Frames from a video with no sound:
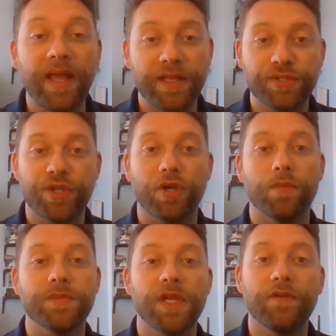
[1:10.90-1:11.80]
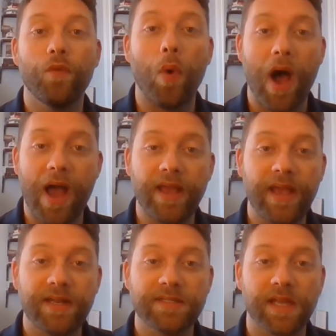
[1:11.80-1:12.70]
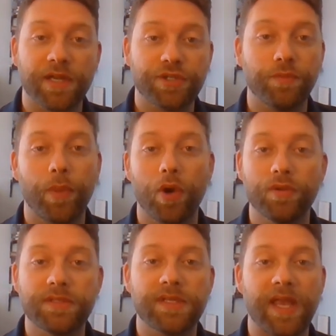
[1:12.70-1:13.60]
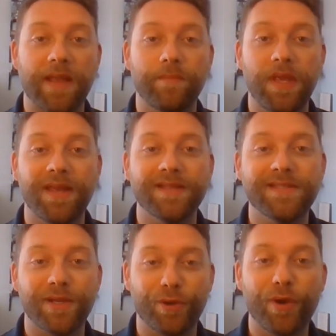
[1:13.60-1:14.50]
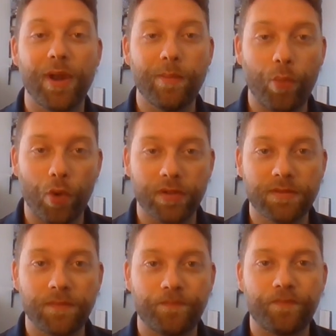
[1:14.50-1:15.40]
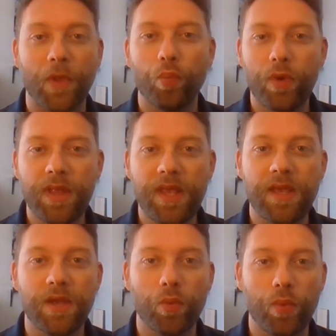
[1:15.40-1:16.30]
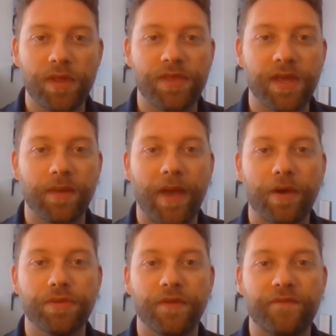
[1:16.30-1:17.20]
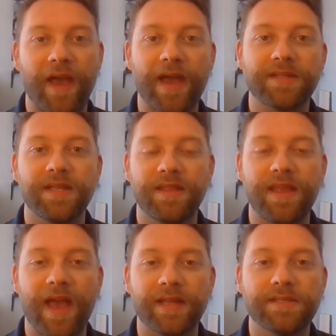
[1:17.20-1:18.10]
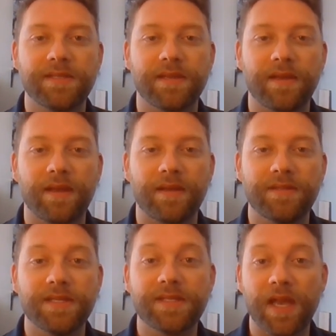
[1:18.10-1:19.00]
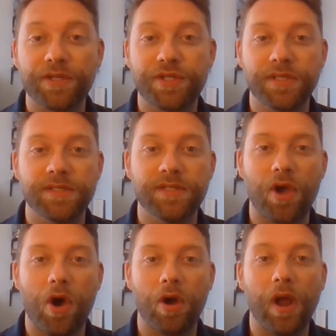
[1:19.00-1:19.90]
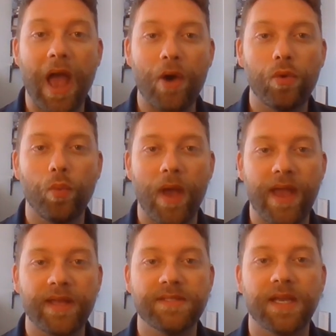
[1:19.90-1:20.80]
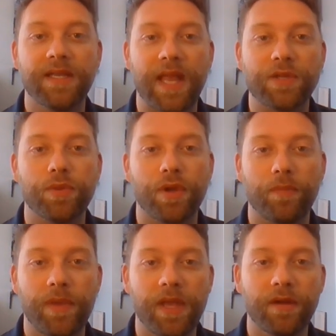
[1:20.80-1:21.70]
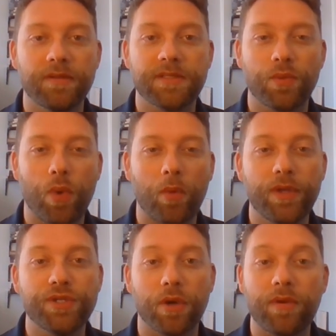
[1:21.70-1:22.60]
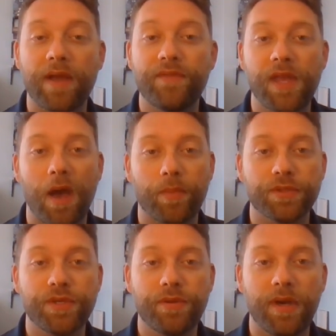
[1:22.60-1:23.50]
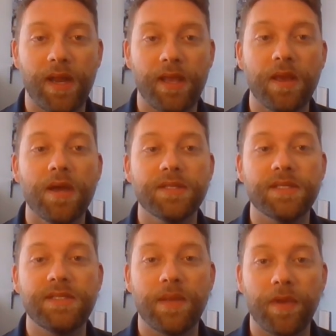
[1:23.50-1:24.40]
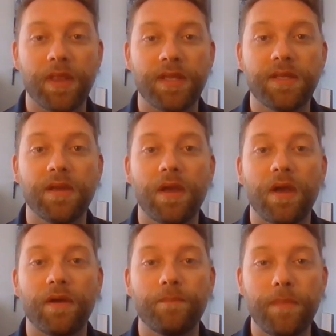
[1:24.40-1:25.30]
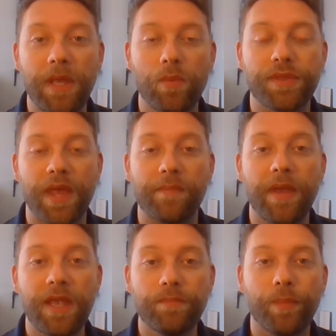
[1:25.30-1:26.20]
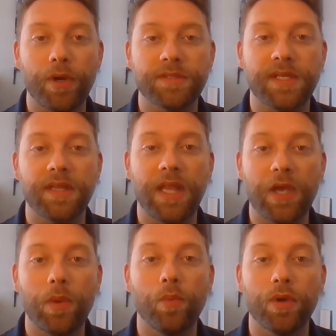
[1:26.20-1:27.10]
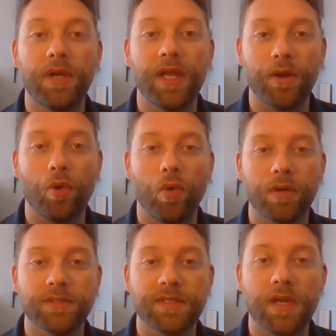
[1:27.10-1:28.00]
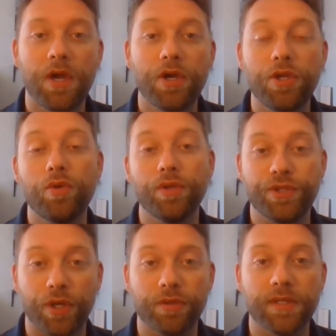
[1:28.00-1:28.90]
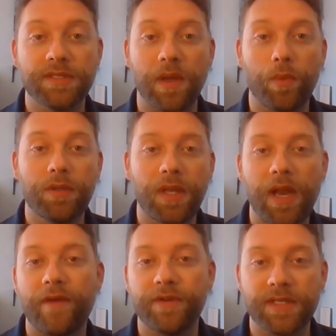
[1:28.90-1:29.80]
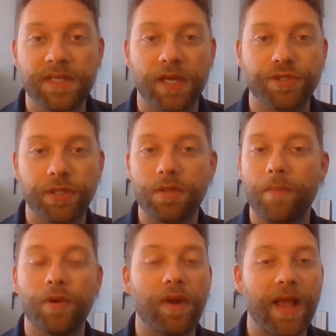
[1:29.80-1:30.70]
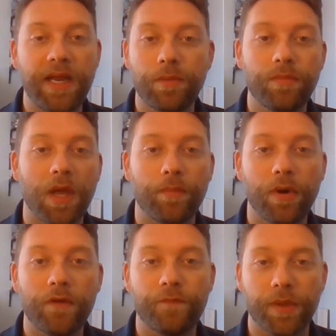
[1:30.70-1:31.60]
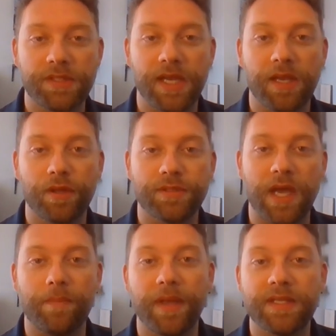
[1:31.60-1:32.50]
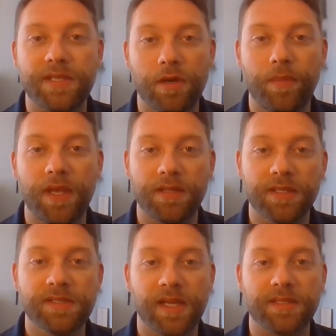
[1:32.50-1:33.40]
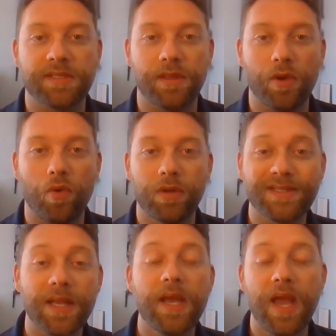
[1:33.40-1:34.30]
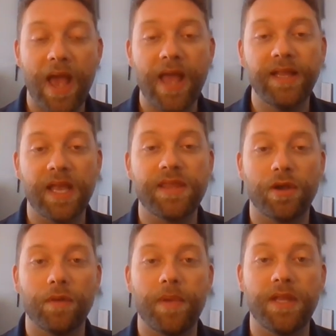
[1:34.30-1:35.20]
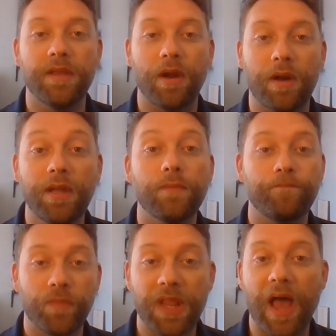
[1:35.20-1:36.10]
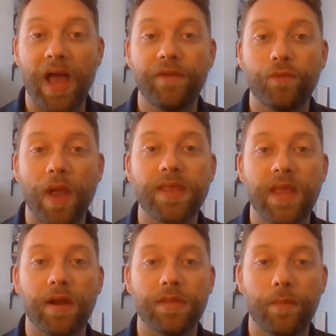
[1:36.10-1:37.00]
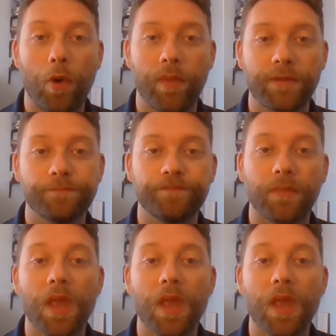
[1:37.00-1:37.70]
In terms of why a discussion post can be considered important, really we think about the fact that discussions are our way to connect with our peers while we don't have the opportunity to typically meet with them in person like we would in a course. You could turn to someone and have a discussion about any number of particular topics that are being discussed in the course and get their opinion on it live right there in the moment.